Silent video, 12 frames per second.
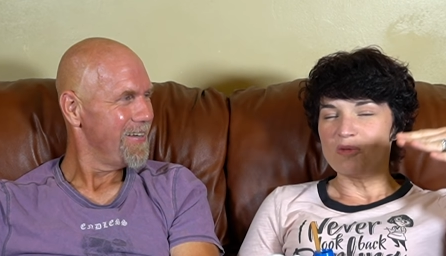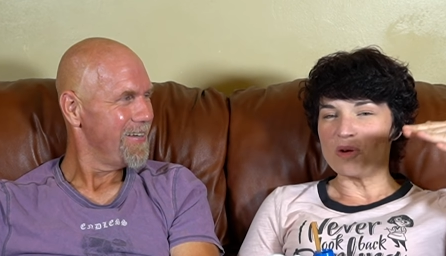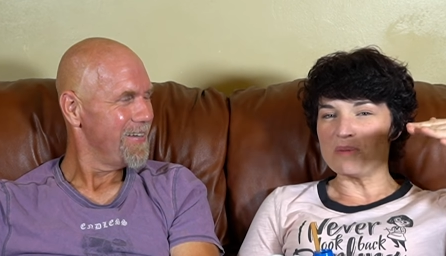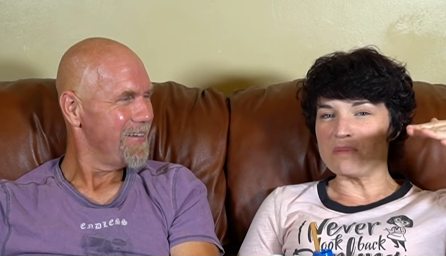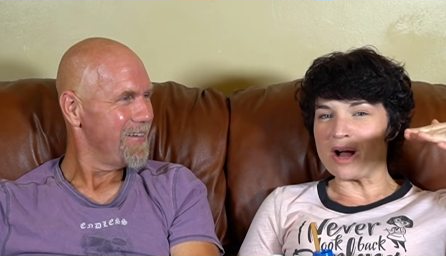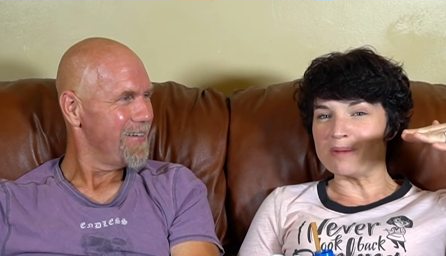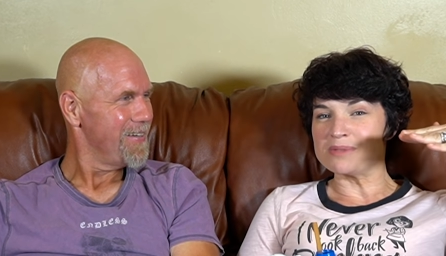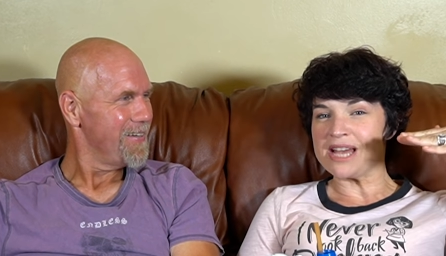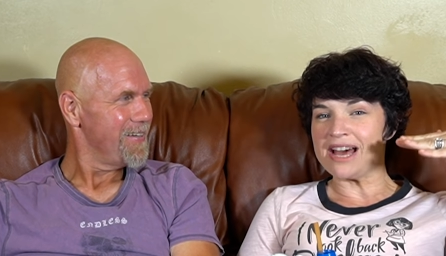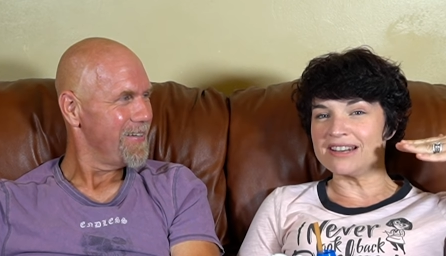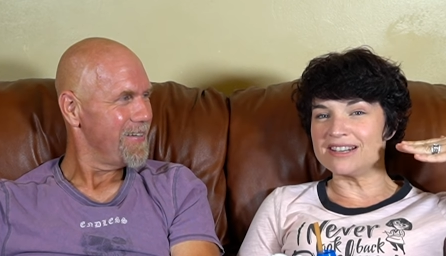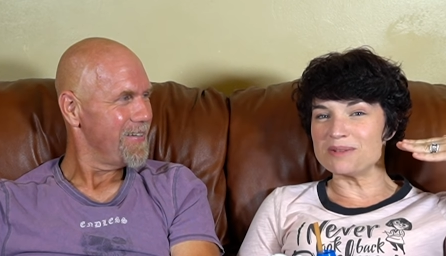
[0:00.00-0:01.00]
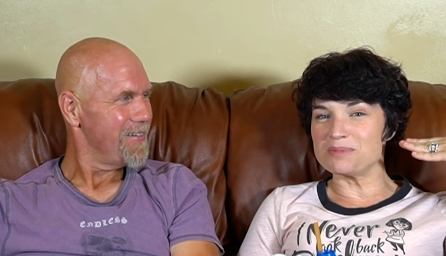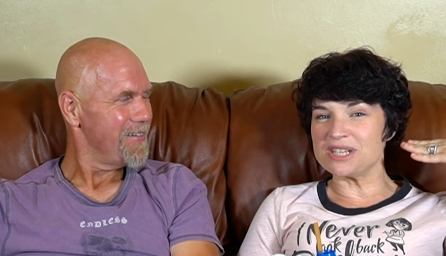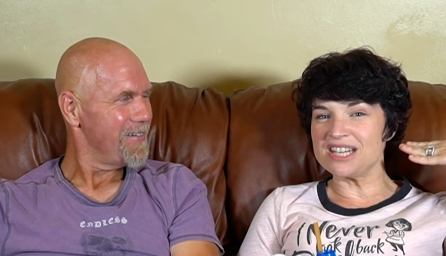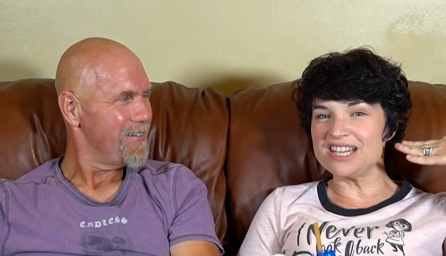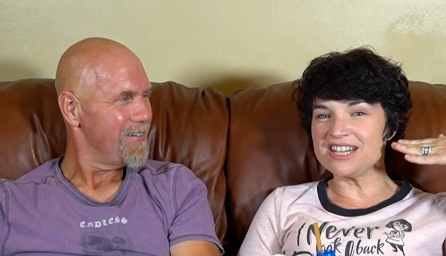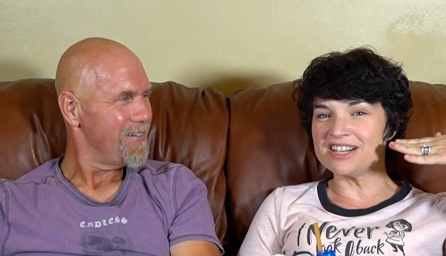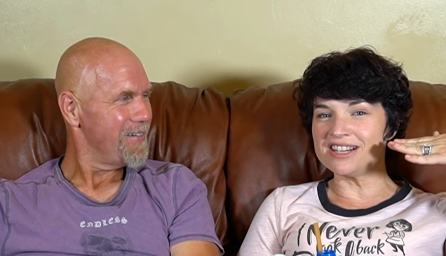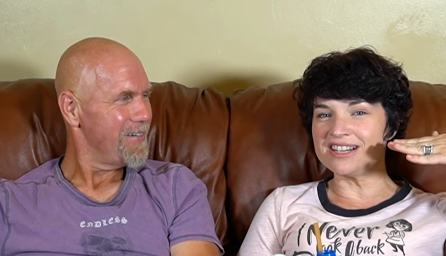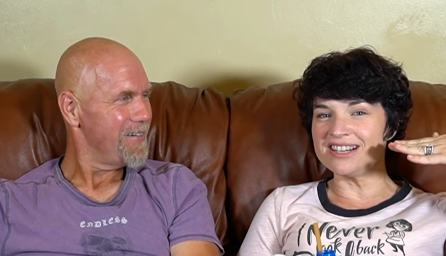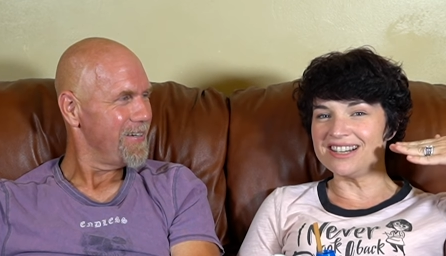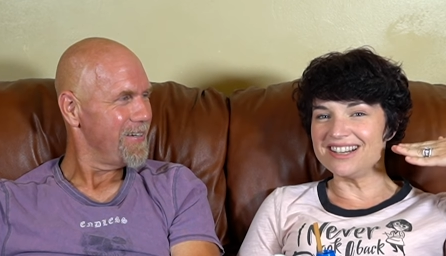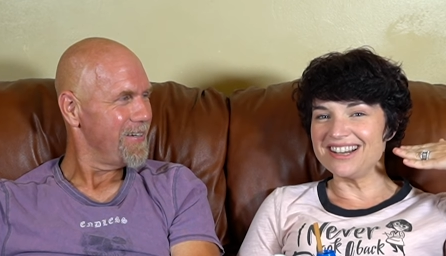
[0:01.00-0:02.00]
Speaker 1: when mom's had it up to here,
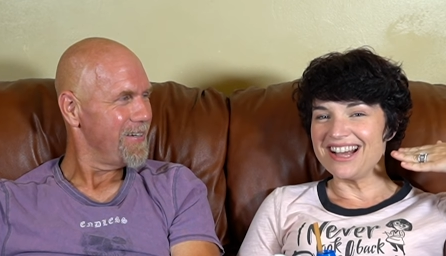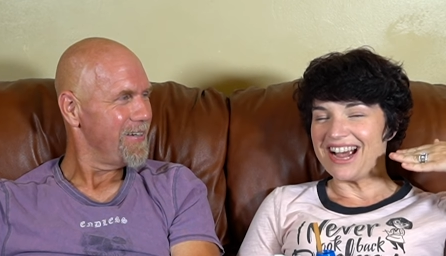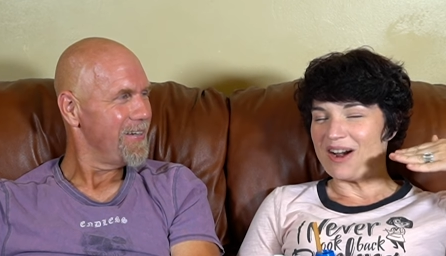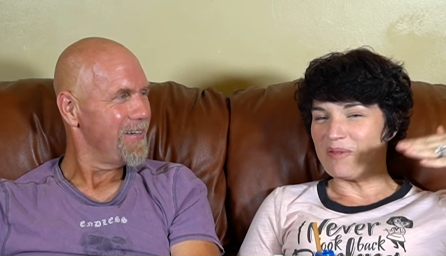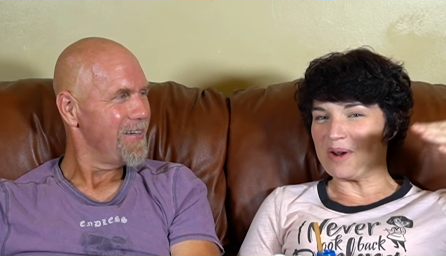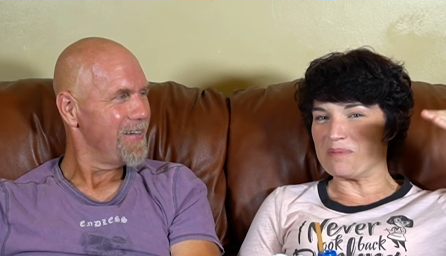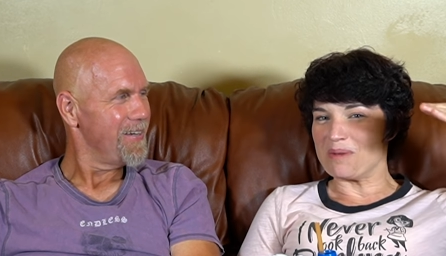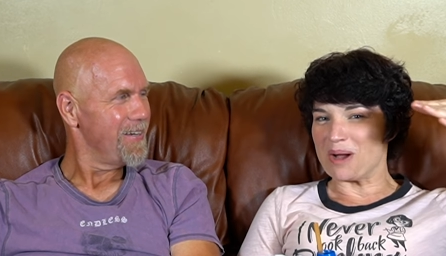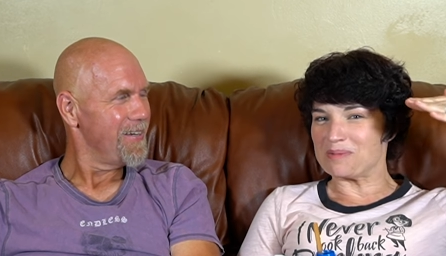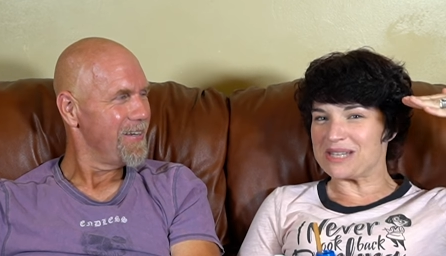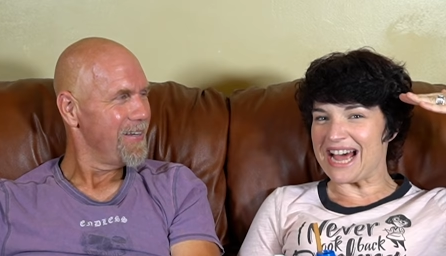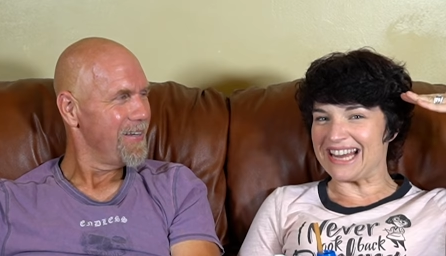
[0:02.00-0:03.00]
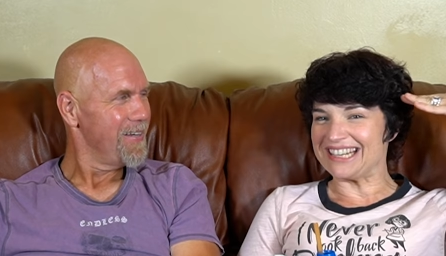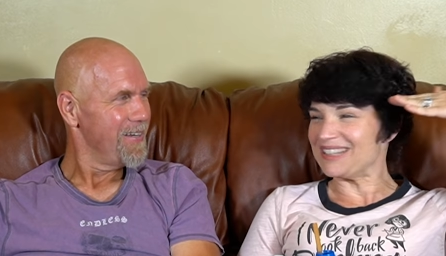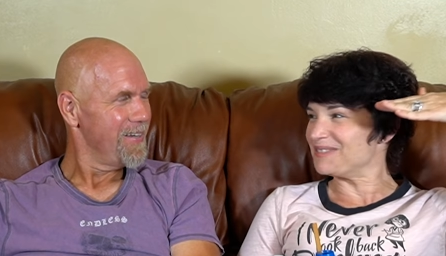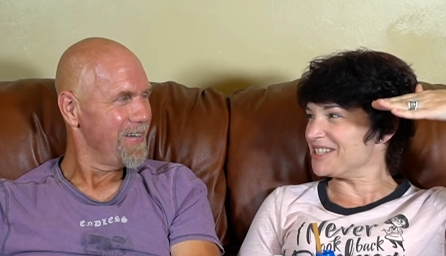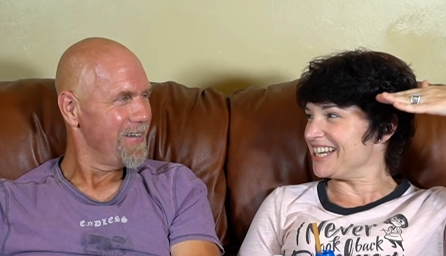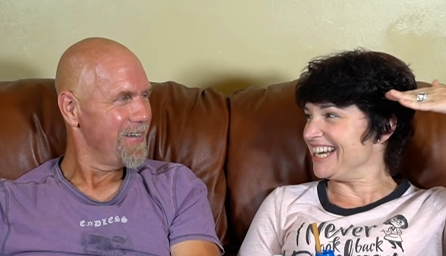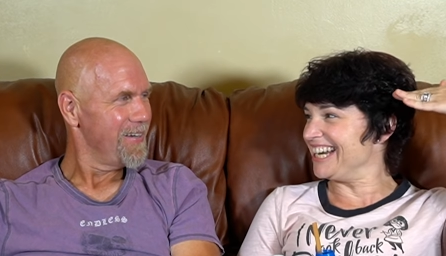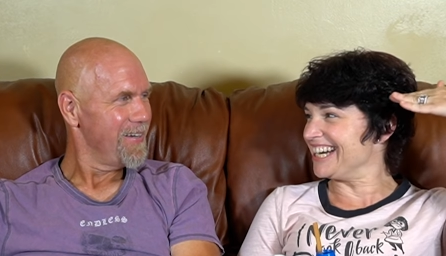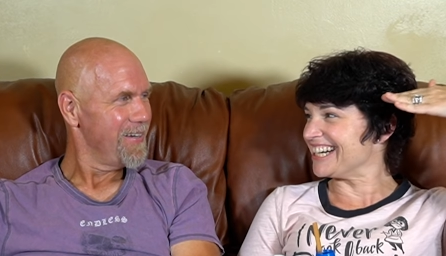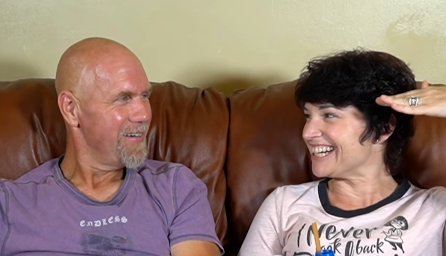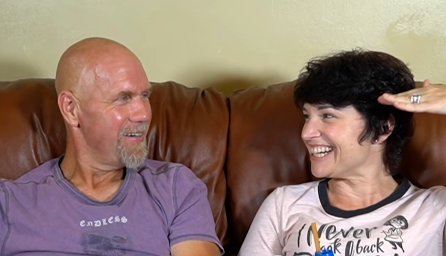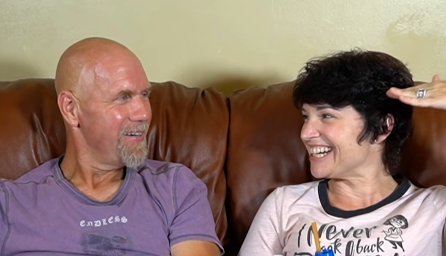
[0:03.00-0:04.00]
when mom's had it up to
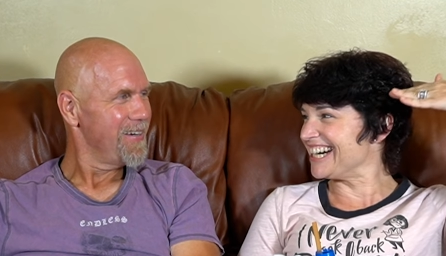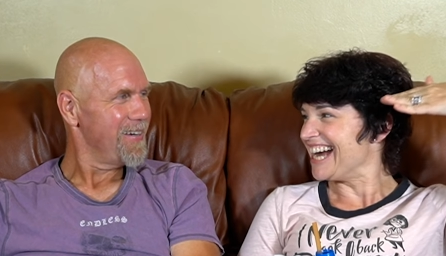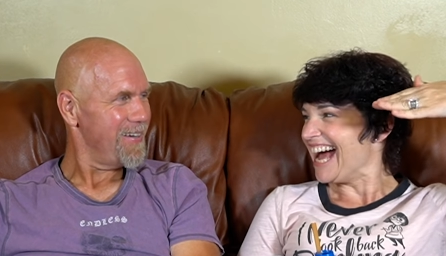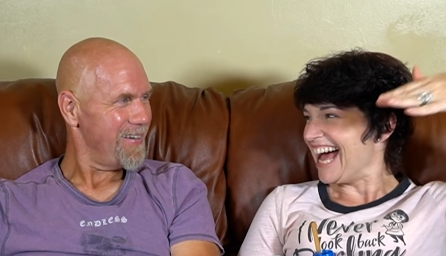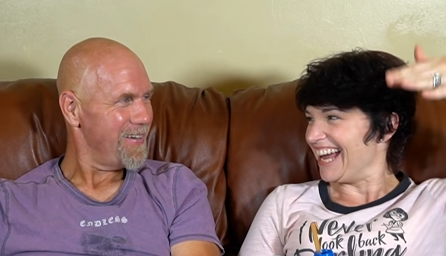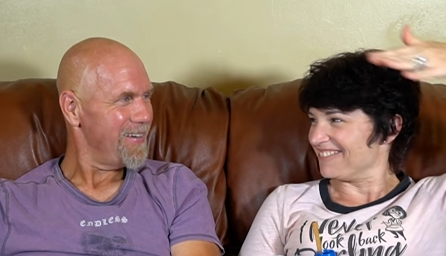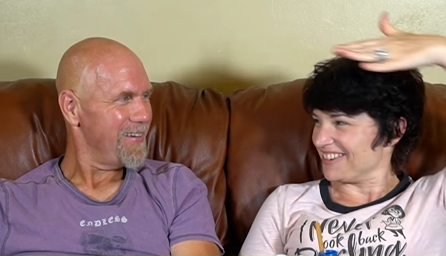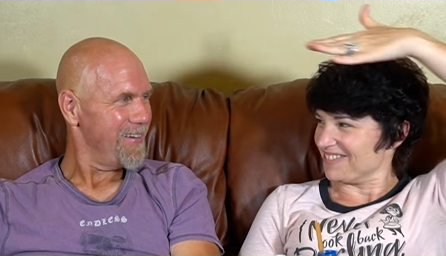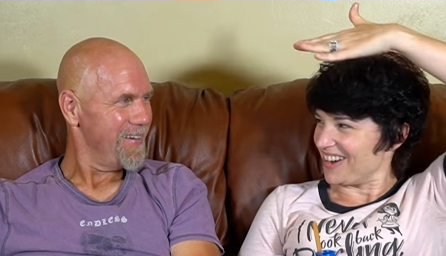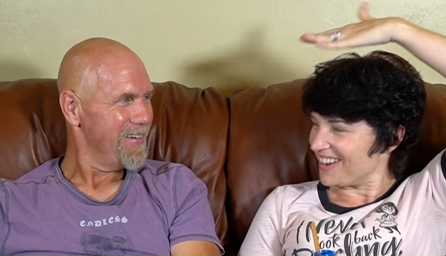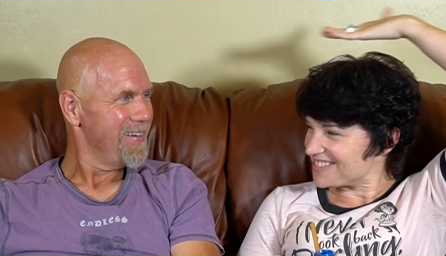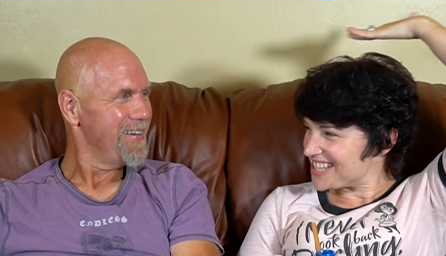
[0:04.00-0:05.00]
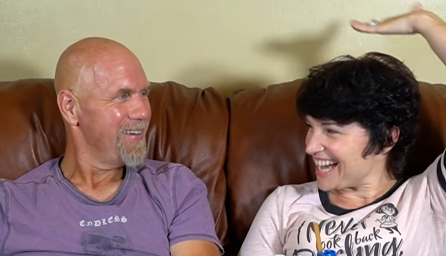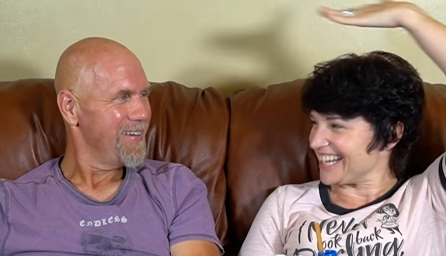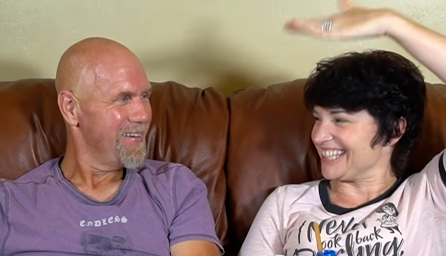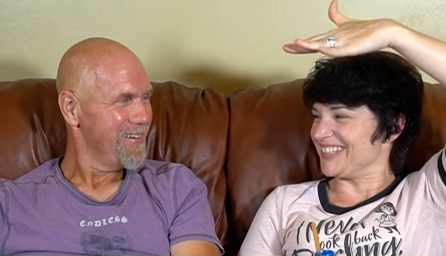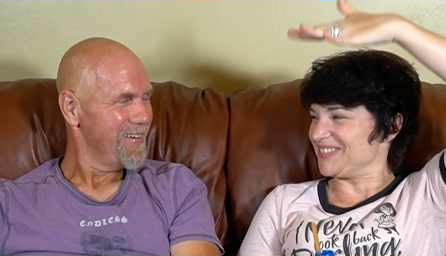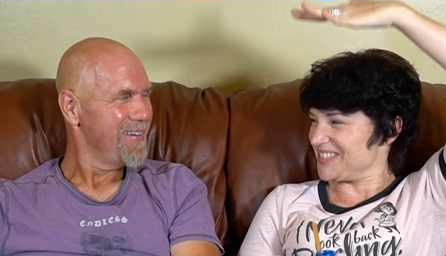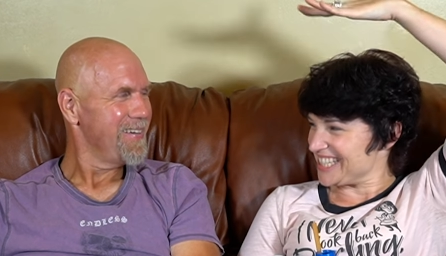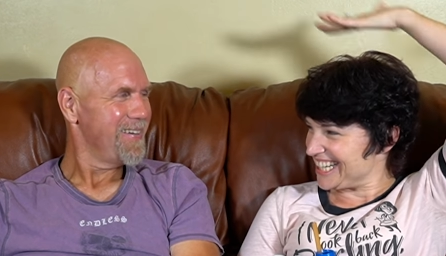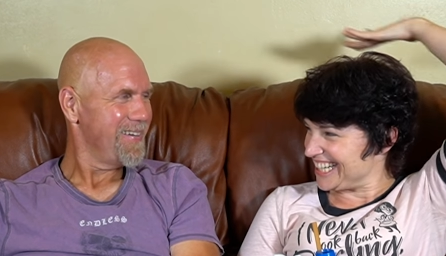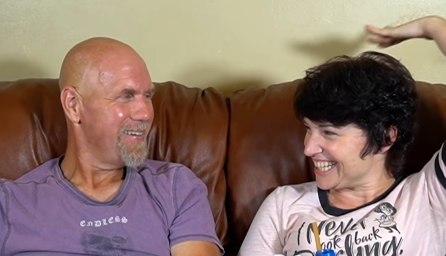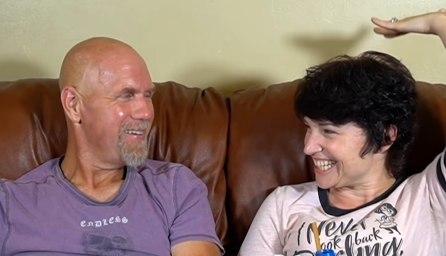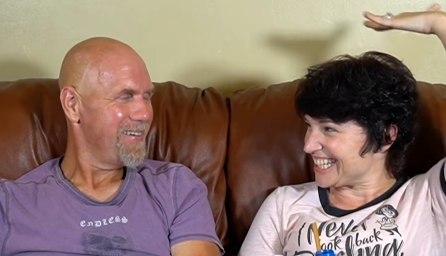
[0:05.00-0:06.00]
here, and when mom's had it up to
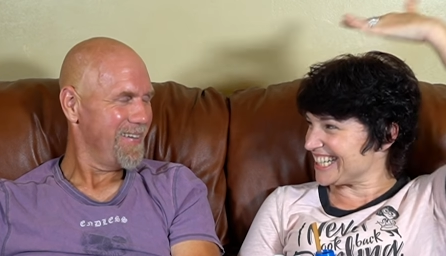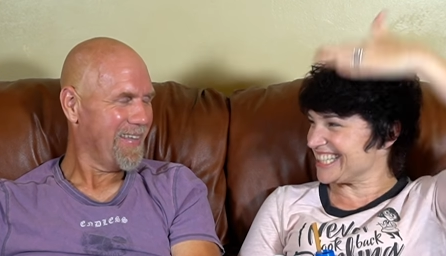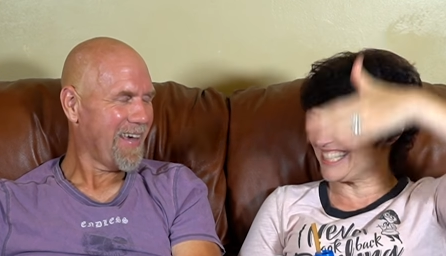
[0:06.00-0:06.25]
here.